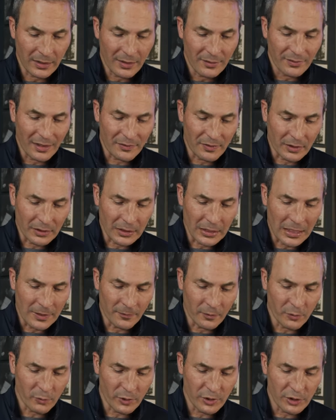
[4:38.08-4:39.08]
that the love
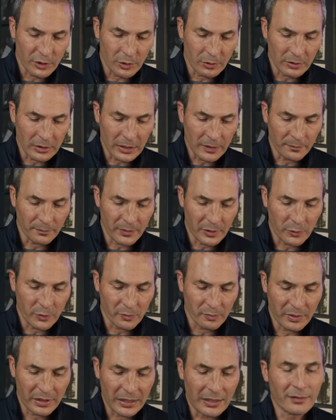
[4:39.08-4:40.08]
with which you love me
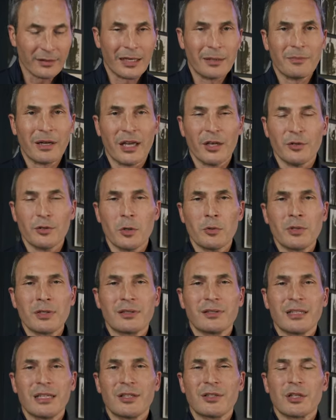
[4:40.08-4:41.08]
would be in them. And notice
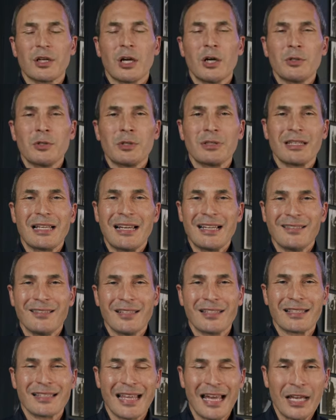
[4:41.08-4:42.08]
this, underline
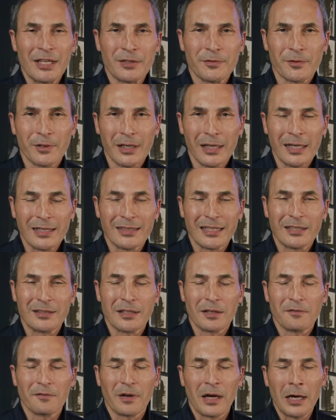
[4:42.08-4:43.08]
this last phrase. He
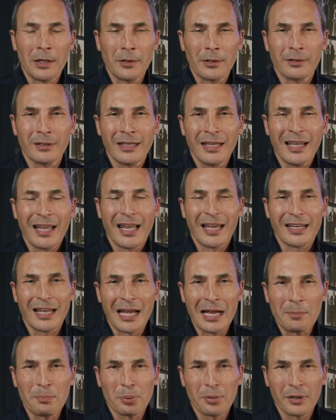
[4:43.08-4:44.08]
said, Father, and
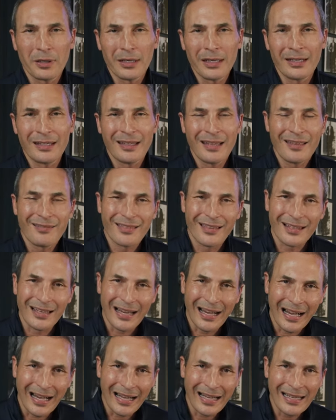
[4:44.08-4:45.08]
I pray that
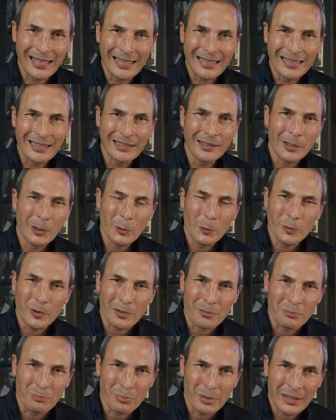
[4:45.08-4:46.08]
I
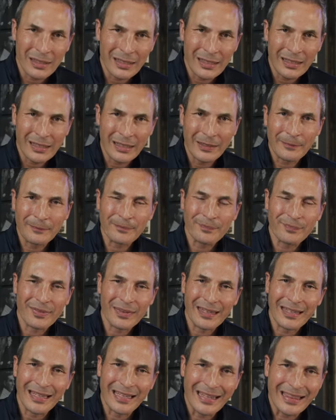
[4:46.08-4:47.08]
would be
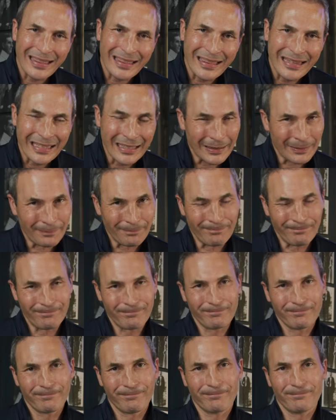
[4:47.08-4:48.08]
in them.
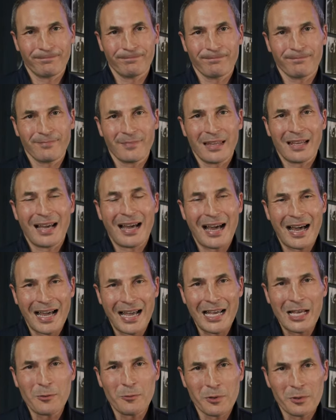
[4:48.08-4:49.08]

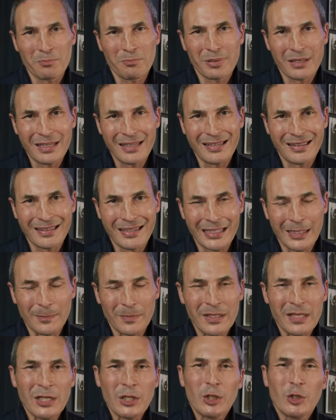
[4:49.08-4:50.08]
I would be in them.
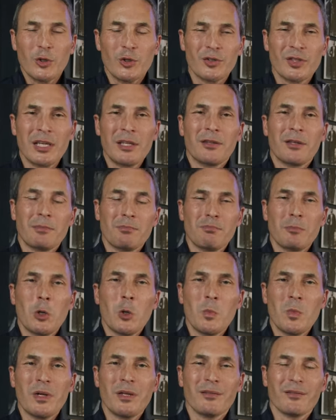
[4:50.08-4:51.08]
You see, the
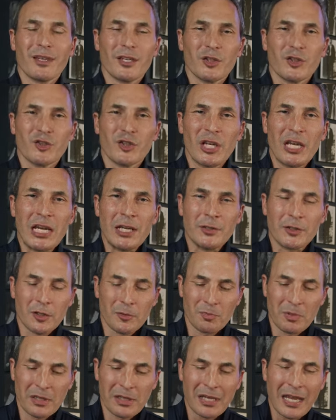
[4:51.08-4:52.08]
moment that Jesus
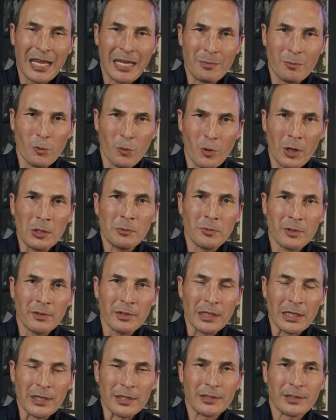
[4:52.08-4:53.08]
became one with
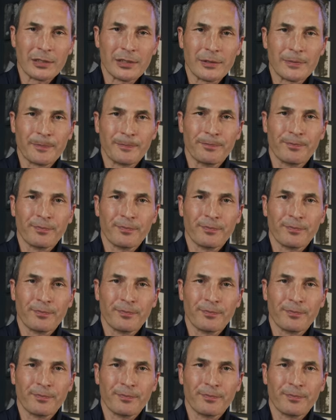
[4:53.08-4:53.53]
us,